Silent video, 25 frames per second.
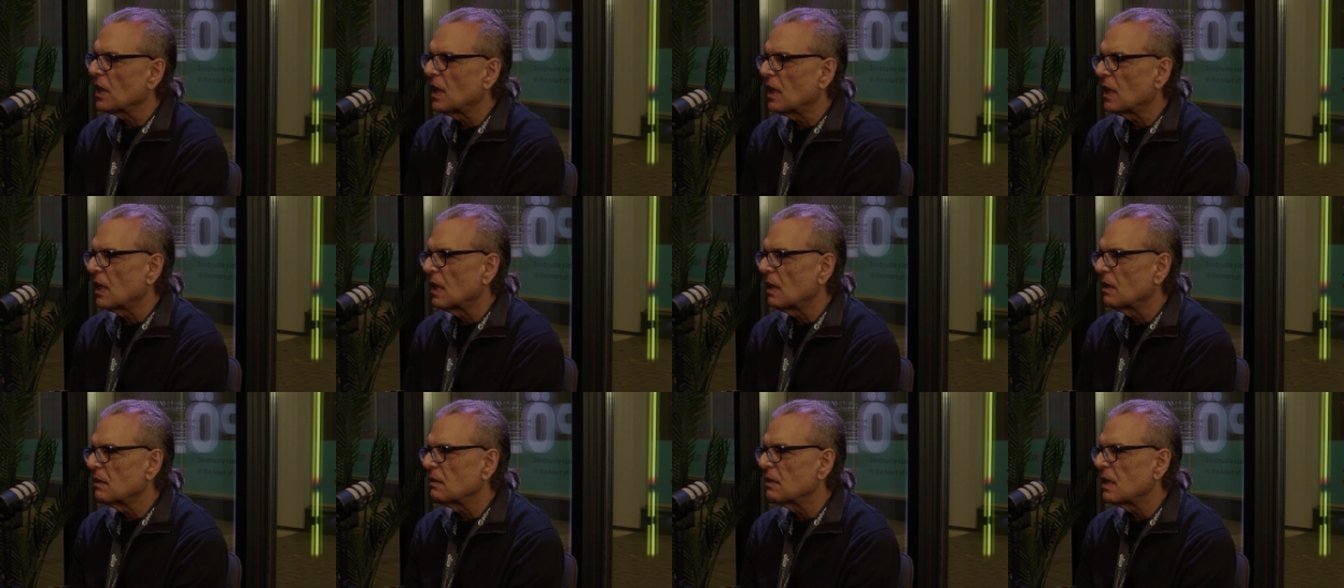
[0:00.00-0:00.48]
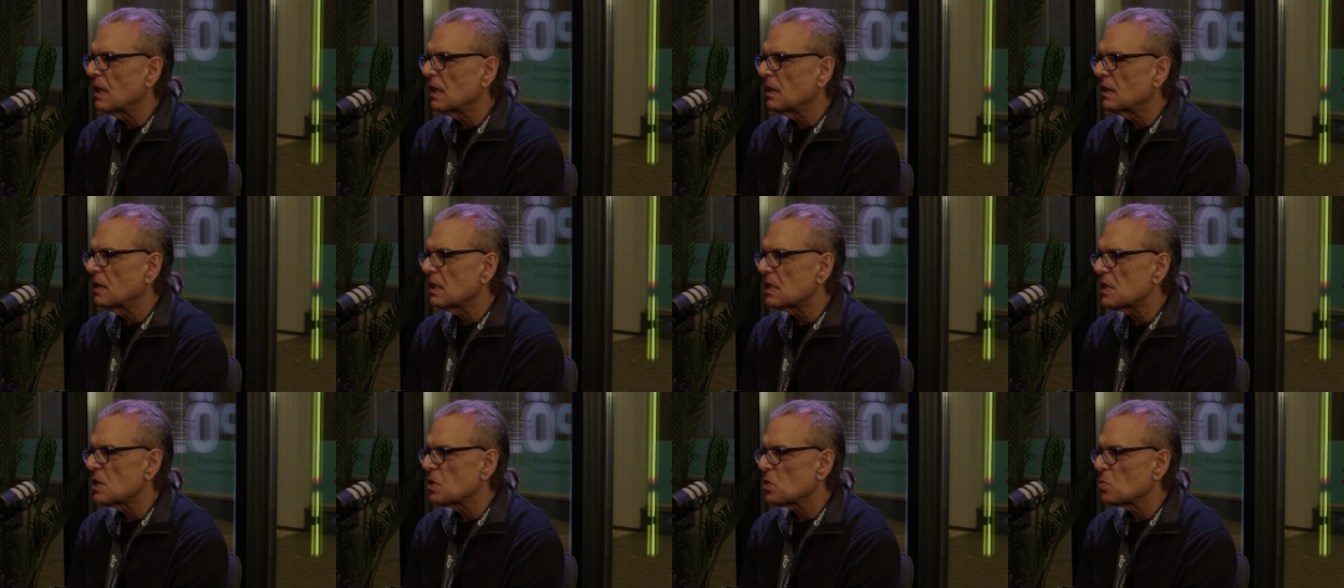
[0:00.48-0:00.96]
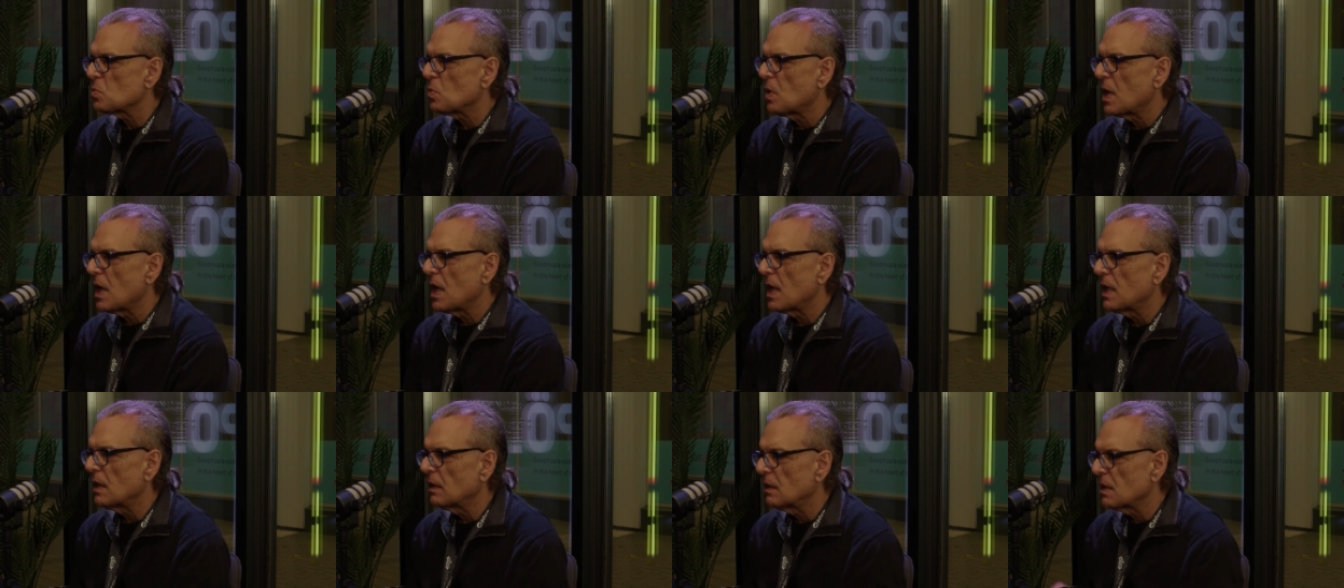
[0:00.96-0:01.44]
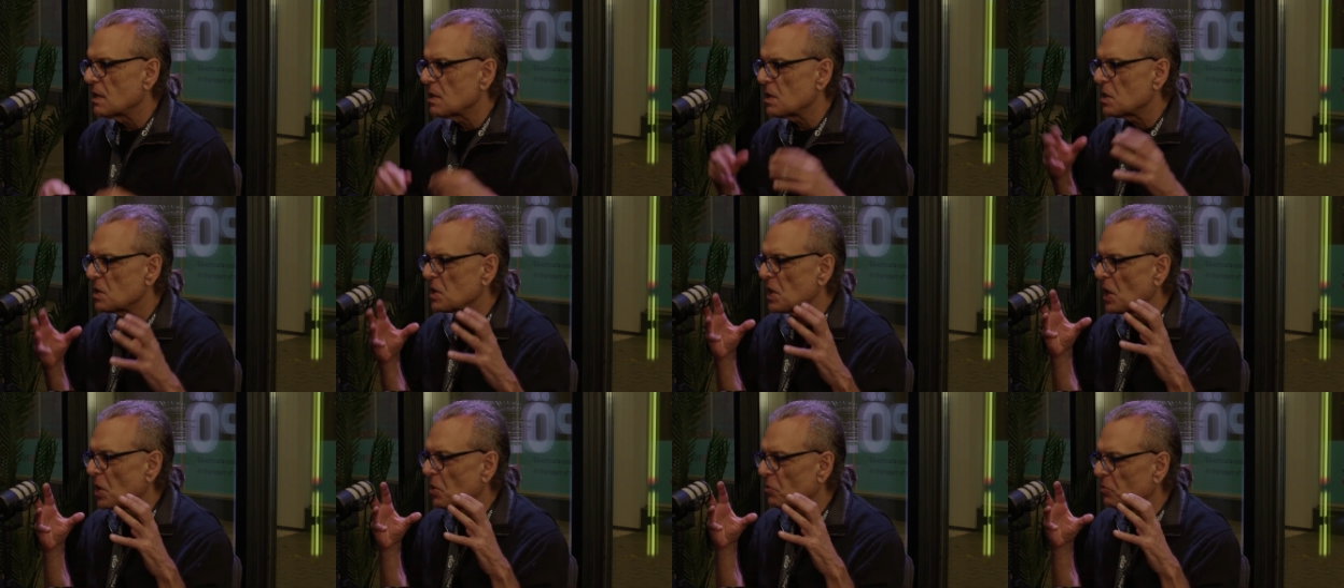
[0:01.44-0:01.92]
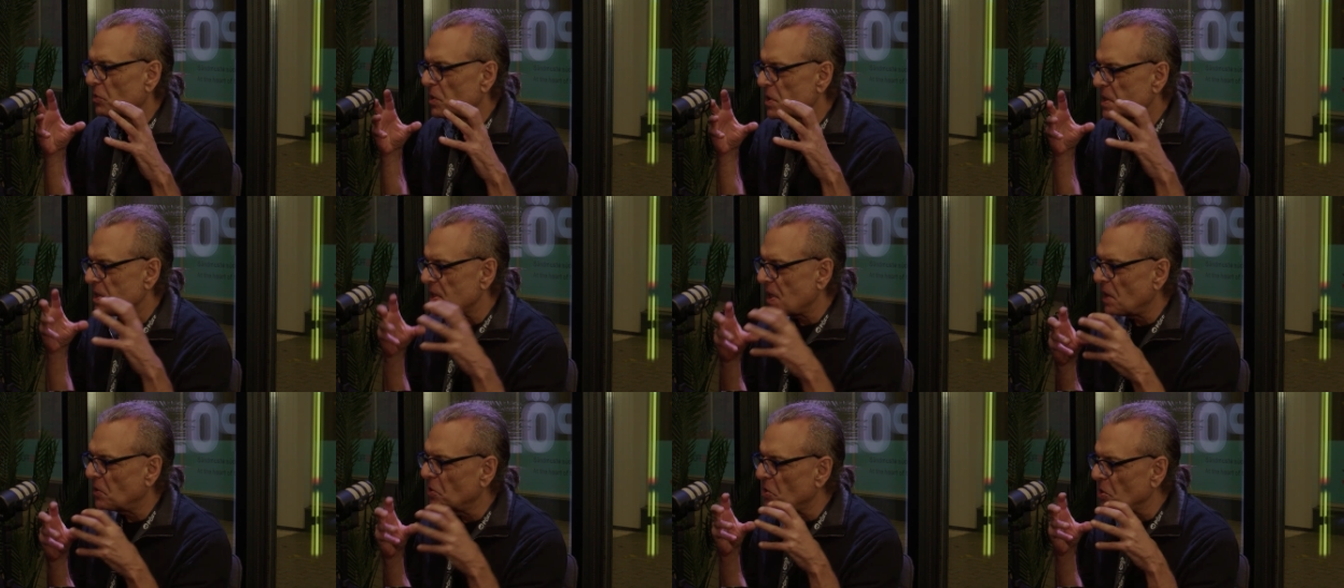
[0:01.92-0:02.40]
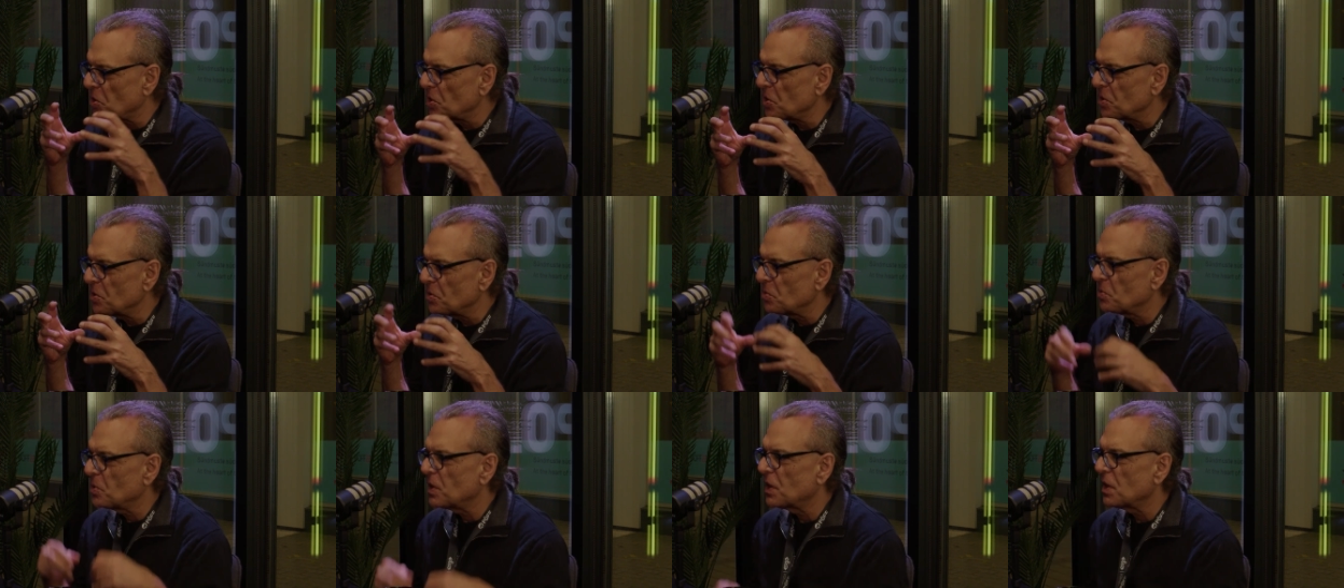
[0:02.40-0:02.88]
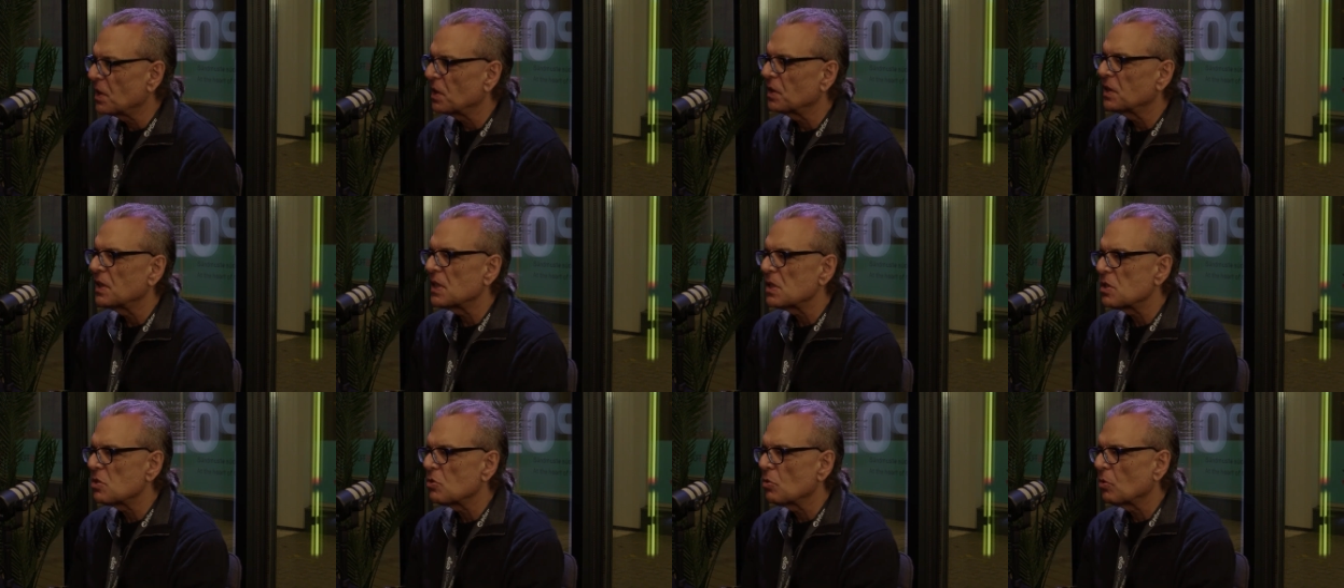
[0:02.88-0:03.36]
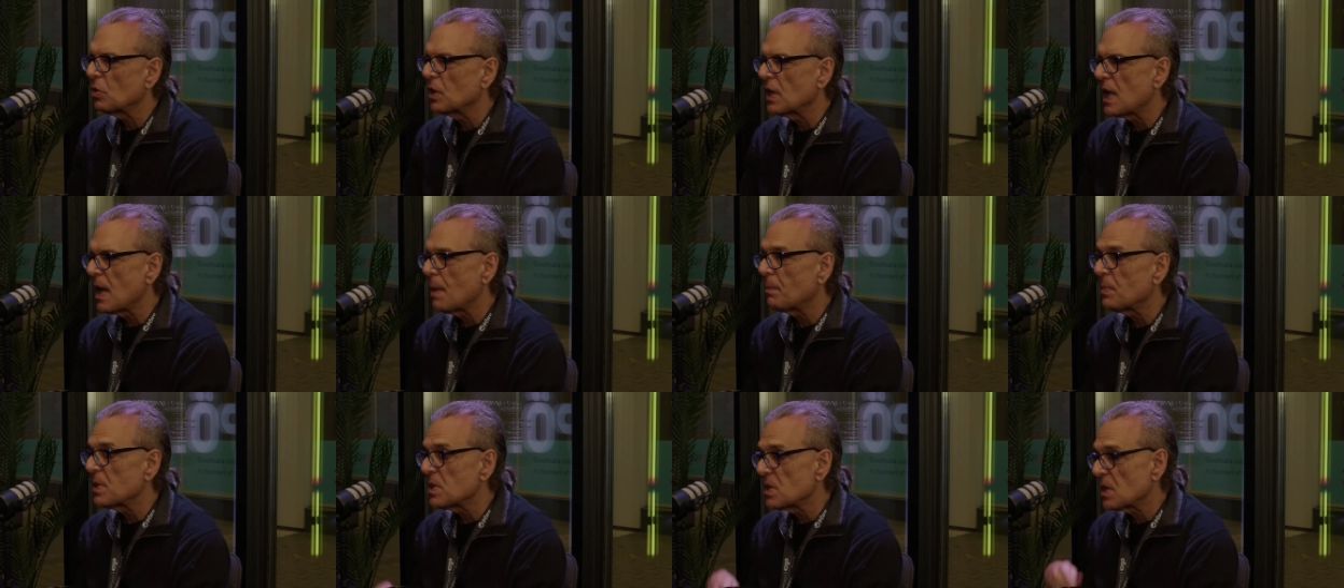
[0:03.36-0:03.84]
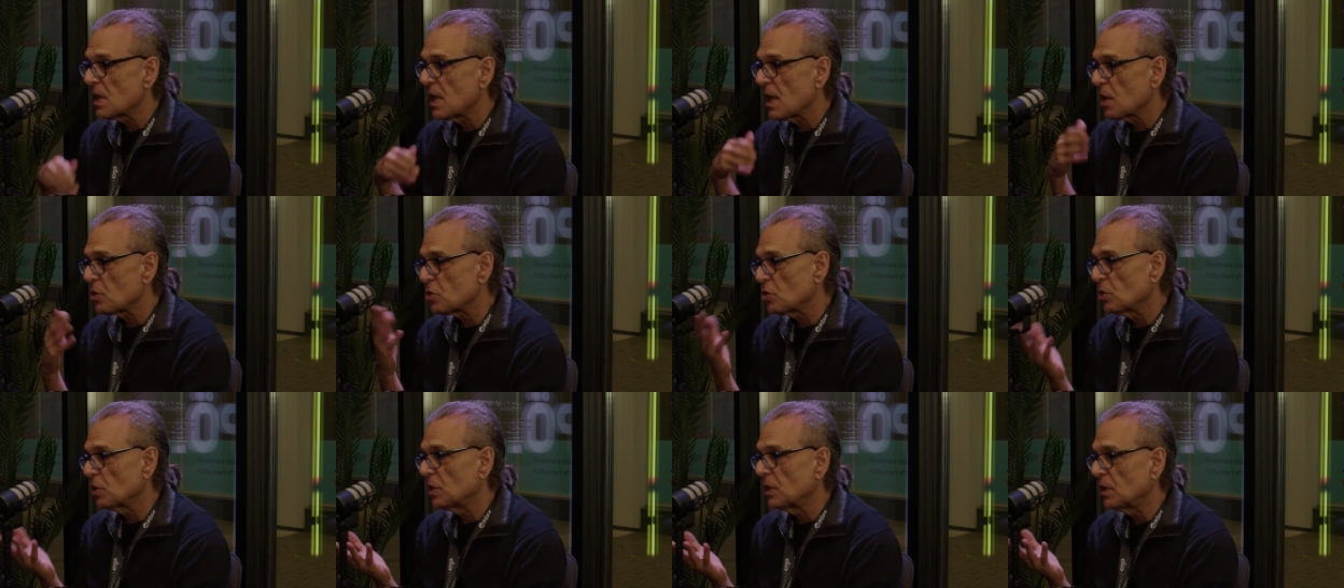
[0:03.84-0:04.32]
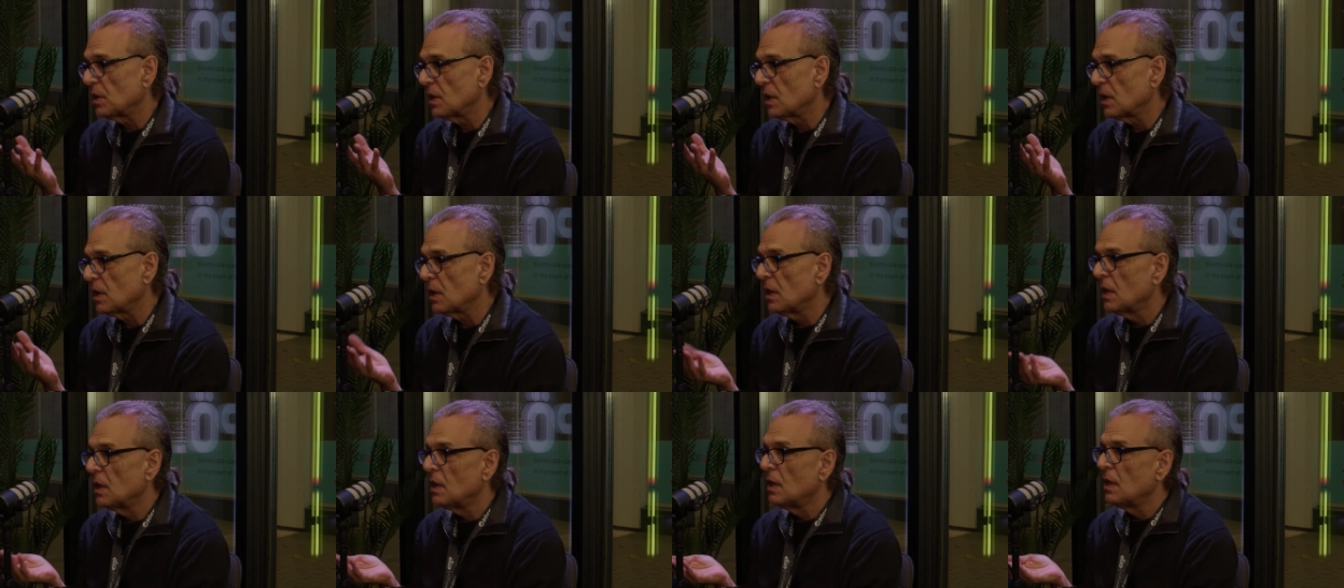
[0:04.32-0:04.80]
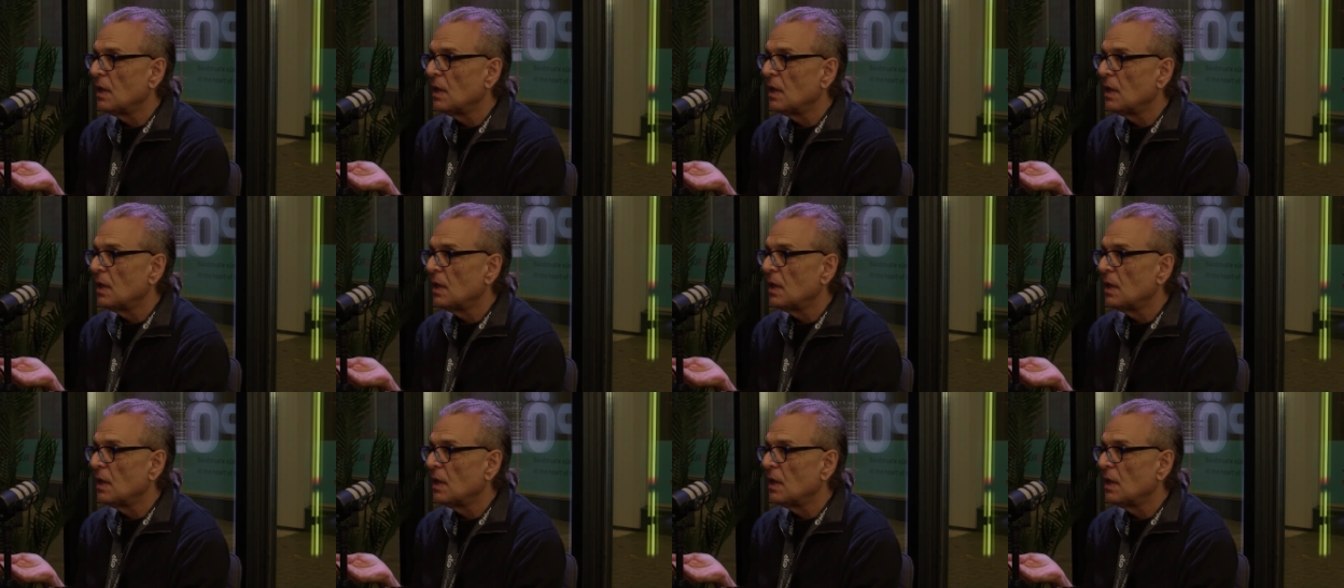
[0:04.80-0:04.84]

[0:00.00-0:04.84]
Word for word: and I think this is why this is kind of the center where this story happens, and actually the